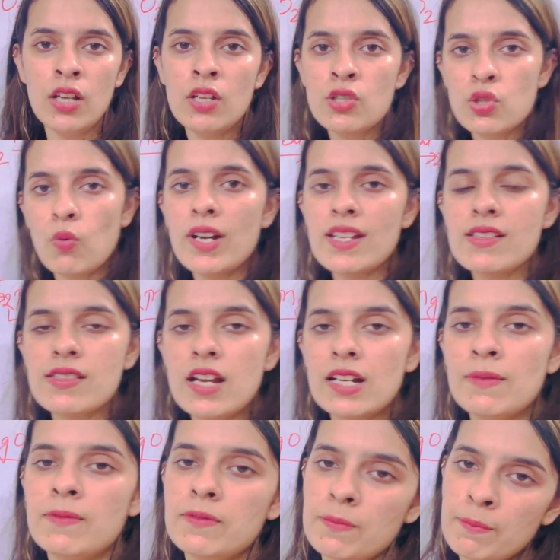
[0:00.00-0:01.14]
So what is that
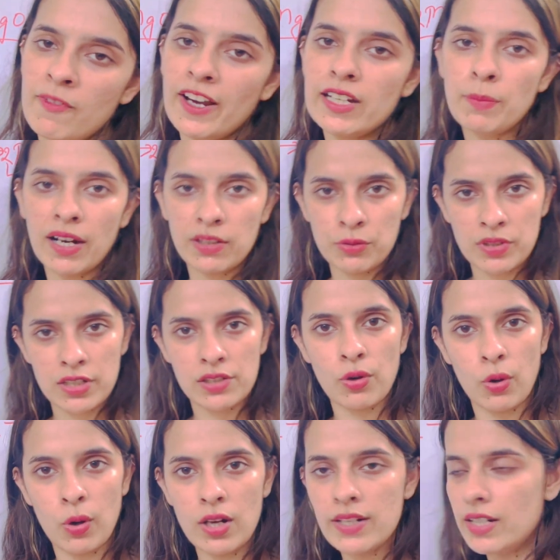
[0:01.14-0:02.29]
white powder called?